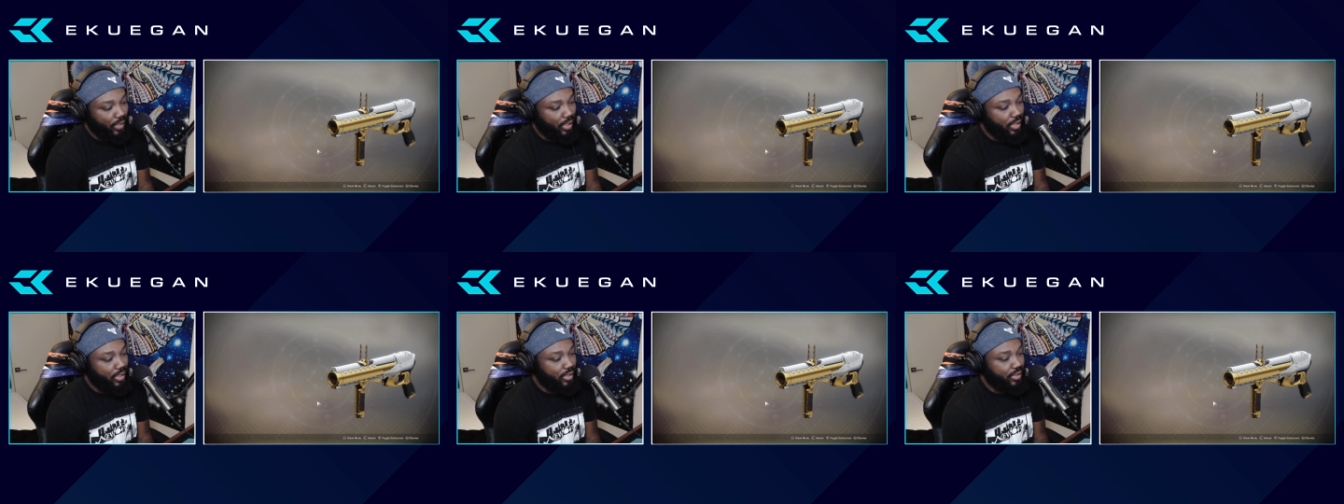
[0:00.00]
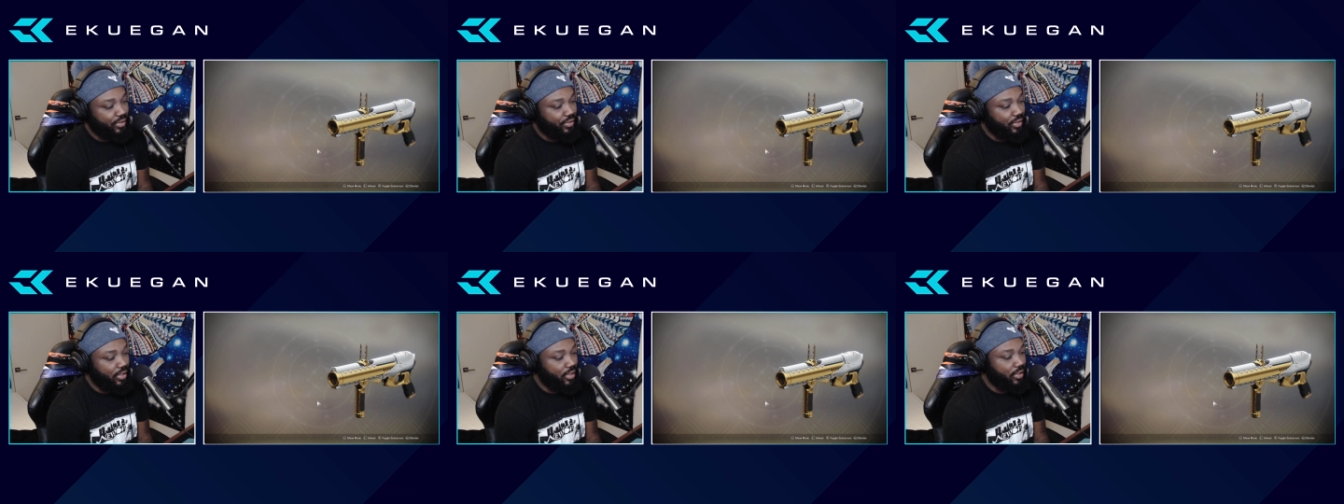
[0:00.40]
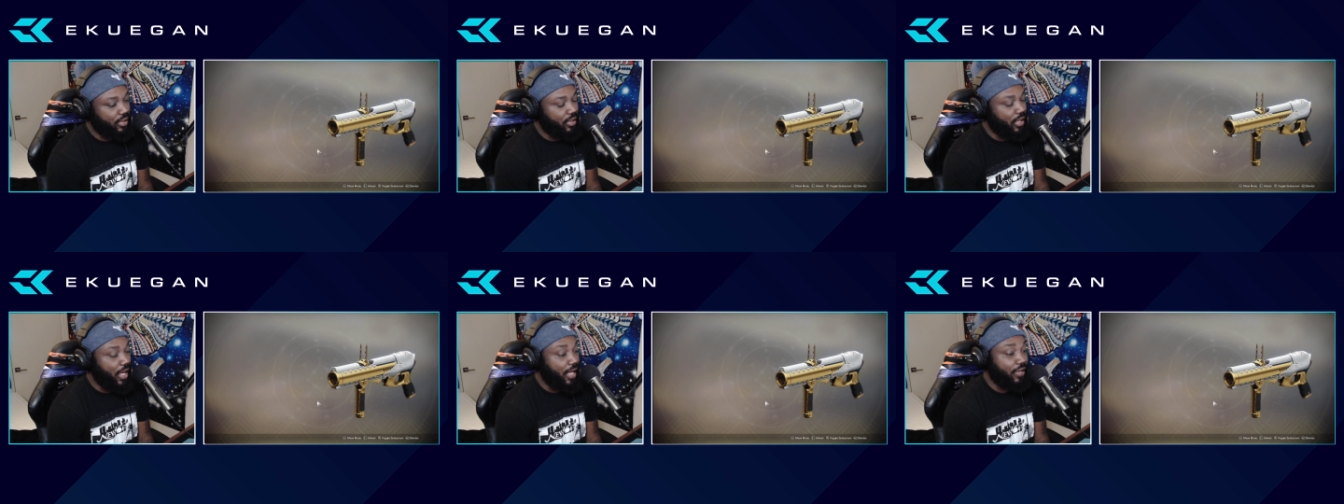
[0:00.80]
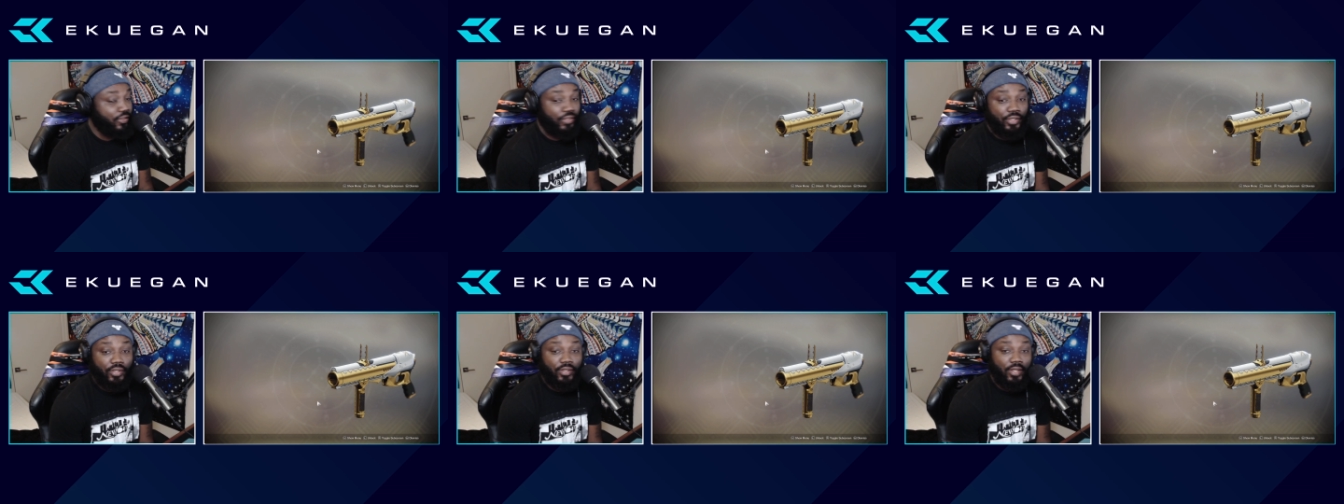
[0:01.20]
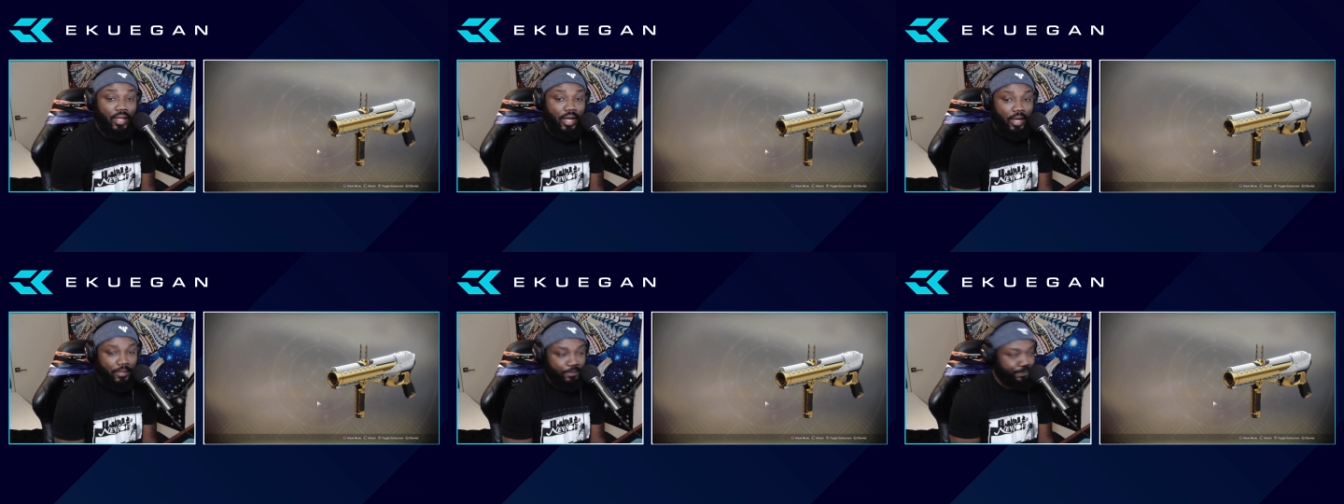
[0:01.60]
It is in the energy
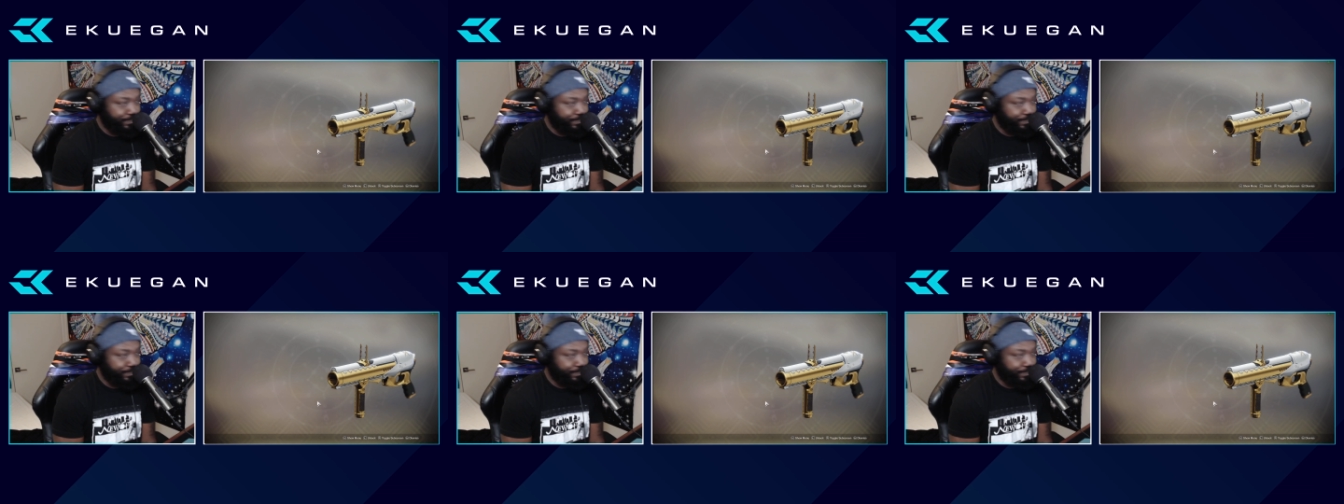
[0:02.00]
slot.